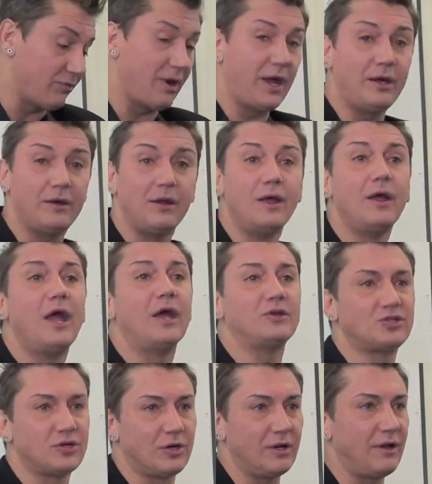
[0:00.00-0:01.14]
right? And
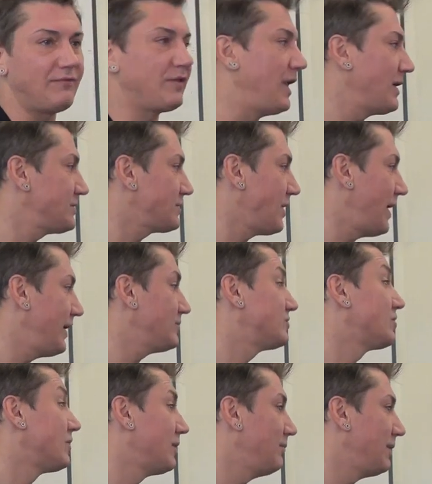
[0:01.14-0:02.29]
sure enough, the next client was
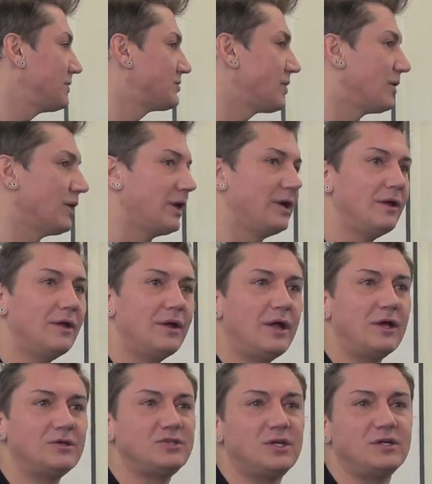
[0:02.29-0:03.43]
30 minutes early.
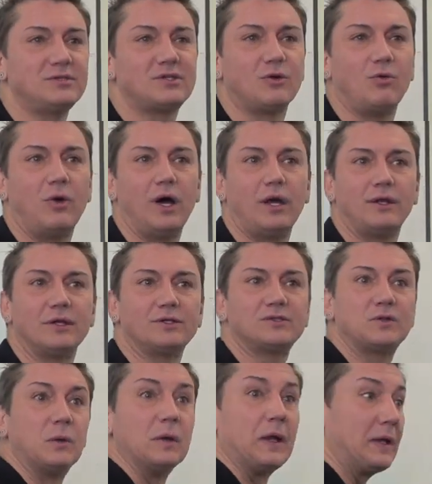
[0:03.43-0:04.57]
And she's the one that's
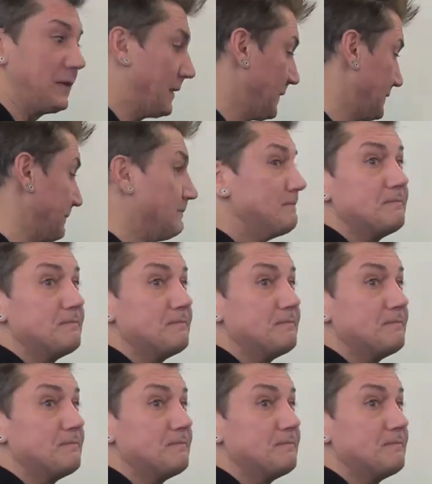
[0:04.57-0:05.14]
doing like this.